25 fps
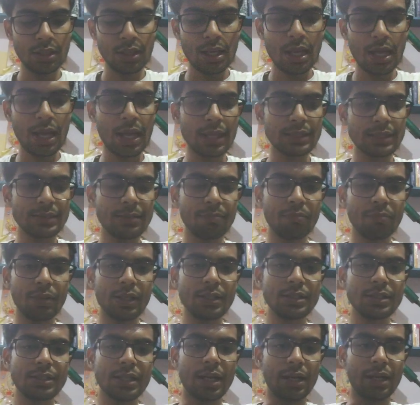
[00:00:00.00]
As simple
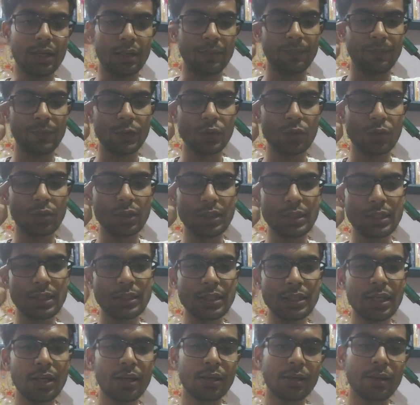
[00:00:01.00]
as that. So this is
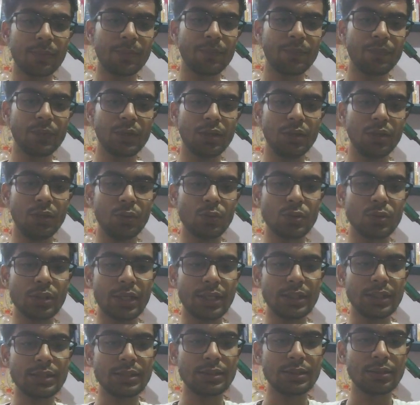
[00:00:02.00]
our use
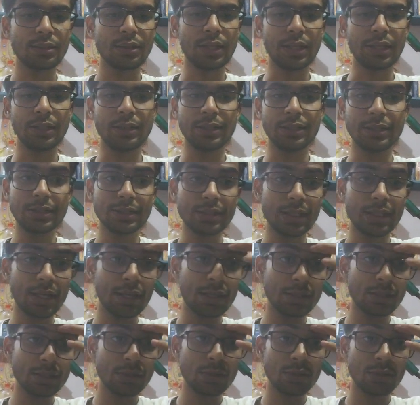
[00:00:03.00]
case. Like, this is our
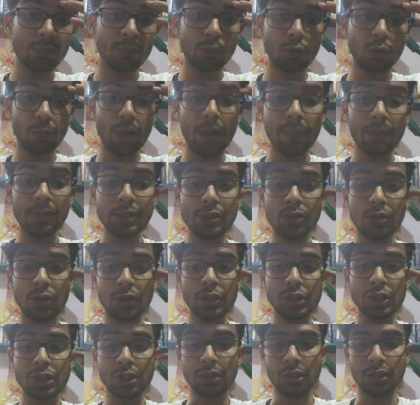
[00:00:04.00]
probable
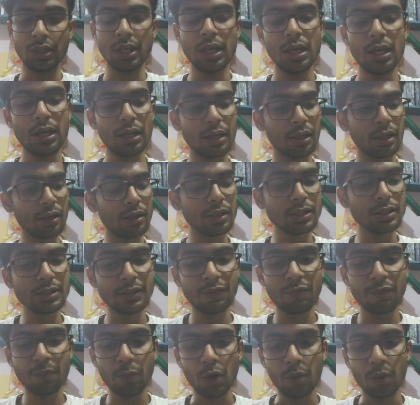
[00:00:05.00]
solution, recursive
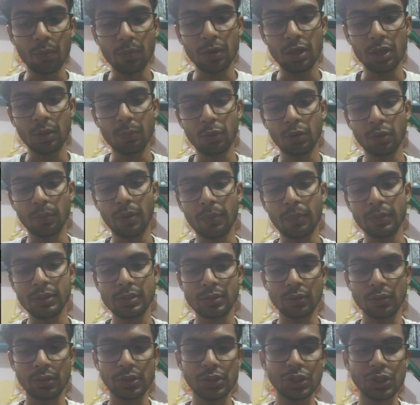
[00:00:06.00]
probable
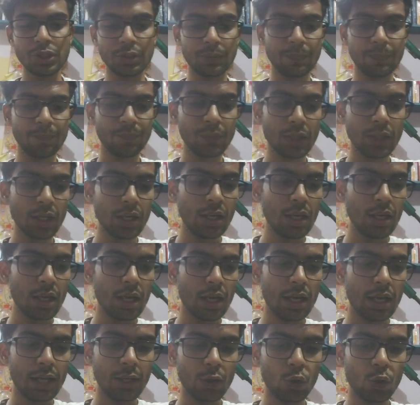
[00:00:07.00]
solution.
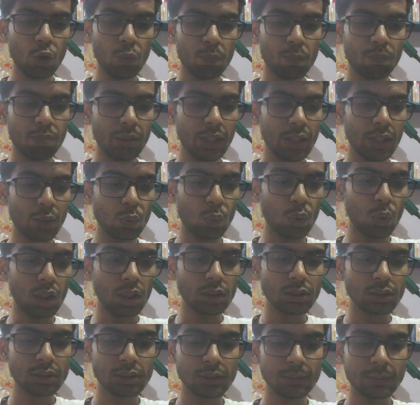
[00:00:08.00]
I hope it
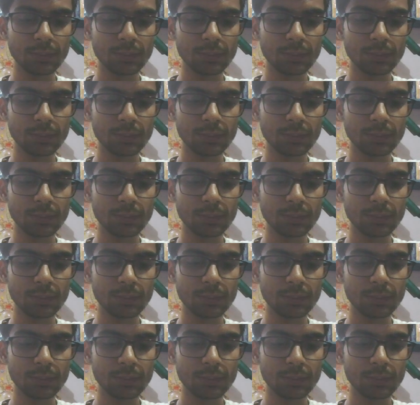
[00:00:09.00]
works.